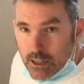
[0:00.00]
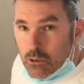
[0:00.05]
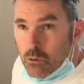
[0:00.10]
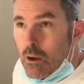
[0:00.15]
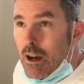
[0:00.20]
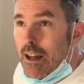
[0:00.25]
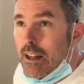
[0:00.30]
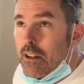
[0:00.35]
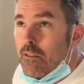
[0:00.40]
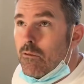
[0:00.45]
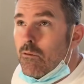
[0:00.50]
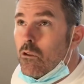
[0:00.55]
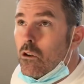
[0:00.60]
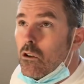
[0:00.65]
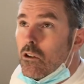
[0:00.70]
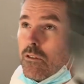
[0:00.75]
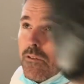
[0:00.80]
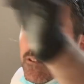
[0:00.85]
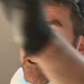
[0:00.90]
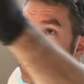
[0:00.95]
why they've run
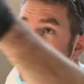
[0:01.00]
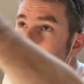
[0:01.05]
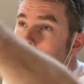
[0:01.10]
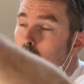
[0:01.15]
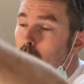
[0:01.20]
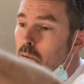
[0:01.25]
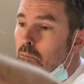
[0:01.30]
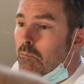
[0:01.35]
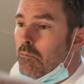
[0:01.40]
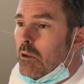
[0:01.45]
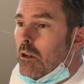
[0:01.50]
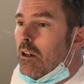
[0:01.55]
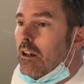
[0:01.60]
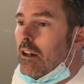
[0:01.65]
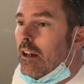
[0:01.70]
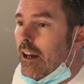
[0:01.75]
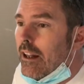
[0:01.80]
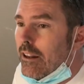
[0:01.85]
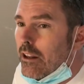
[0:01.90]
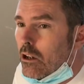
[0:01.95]
a feed up
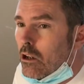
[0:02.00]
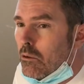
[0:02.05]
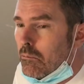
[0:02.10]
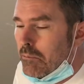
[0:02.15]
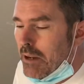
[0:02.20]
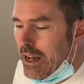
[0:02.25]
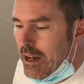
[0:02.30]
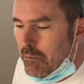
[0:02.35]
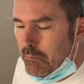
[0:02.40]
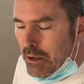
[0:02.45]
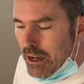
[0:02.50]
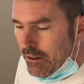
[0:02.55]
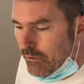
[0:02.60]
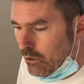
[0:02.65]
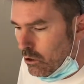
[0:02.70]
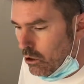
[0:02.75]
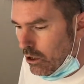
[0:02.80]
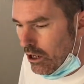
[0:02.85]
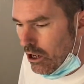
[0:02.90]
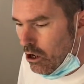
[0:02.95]
and they come down. But I've
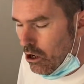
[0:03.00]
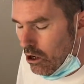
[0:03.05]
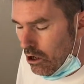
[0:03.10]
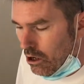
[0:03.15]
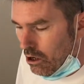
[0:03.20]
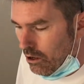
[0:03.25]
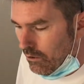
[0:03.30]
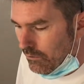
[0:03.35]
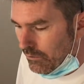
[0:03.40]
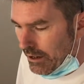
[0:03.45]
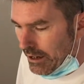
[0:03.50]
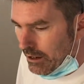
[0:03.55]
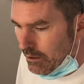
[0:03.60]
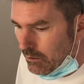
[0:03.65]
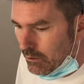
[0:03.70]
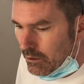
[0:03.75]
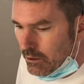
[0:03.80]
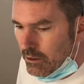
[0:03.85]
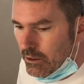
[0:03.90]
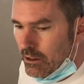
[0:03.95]
cut it all off
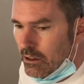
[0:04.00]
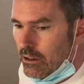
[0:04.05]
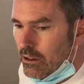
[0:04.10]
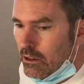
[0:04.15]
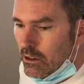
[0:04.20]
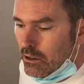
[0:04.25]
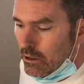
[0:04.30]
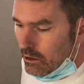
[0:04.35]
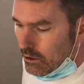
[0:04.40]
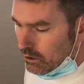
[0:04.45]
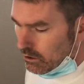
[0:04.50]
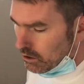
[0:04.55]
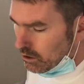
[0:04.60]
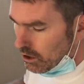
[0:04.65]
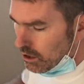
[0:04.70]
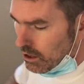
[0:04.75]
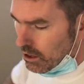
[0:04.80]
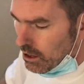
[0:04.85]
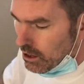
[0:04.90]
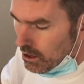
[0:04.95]
now.
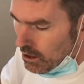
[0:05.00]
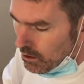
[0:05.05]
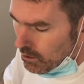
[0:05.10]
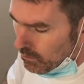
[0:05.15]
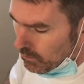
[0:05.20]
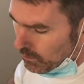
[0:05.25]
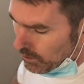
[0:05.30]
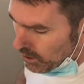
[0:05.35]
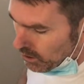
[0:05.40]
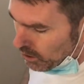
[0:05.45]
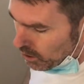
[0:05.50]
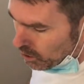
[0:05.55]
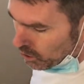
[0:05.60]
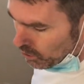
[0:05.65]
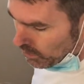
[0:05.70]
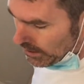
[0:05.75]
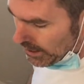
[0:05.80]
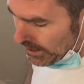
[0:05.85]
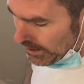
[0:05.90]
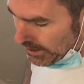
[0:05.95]
So we're going to
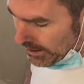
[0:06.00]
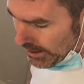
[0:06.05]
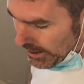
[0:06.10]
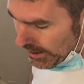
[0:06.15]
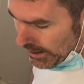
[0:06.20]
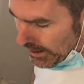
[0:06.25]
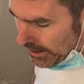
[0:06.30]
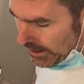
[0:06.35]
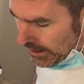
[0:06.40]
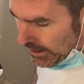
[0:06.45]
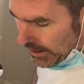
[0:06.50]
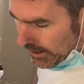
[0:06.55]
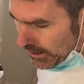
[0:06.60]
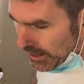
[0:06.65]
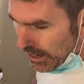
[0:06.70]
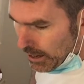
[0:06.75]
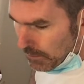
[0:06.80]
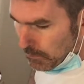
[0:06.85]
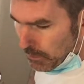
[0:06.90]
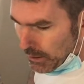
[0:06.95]
cut that there,
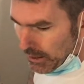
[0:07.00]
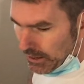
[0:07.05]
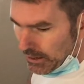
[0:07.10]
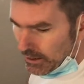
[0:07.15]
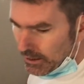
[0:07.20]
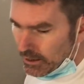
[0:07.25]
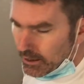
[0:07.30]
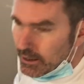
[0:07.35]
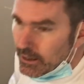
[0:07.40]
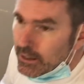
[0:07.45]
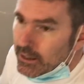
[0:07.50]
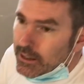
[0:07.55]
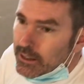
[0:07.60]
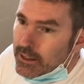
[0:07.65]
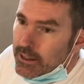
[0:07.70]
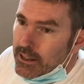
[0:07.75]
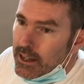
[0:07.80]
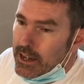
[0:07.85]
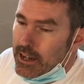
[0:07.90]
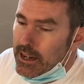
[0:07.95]
cap it.
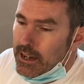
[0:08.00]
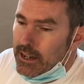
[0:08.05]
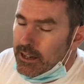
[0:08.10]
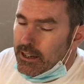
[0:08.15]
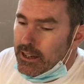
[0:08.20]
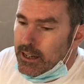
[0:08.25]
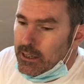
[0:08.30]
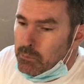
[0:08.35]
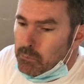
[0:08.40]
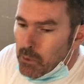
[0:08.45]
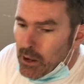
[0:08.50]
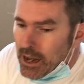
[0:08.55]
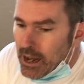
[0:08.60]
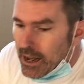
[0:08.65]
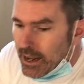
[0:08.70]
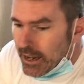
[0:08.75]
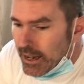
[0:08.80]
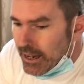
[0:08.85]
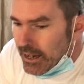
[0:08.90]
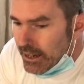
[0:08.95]
Then in this
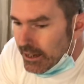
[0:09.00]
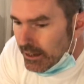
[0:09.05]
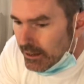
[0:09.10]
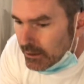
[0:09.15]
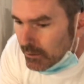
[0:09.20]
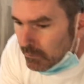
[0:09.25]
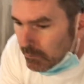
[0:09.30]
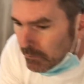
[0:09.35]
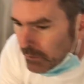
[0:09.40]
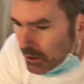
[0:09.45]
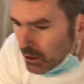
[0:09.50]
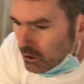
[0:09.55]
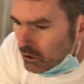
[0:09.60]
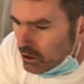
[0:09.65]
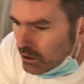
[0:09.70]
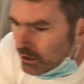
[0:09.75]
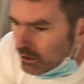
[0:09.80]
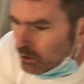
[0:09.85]
part here, because of this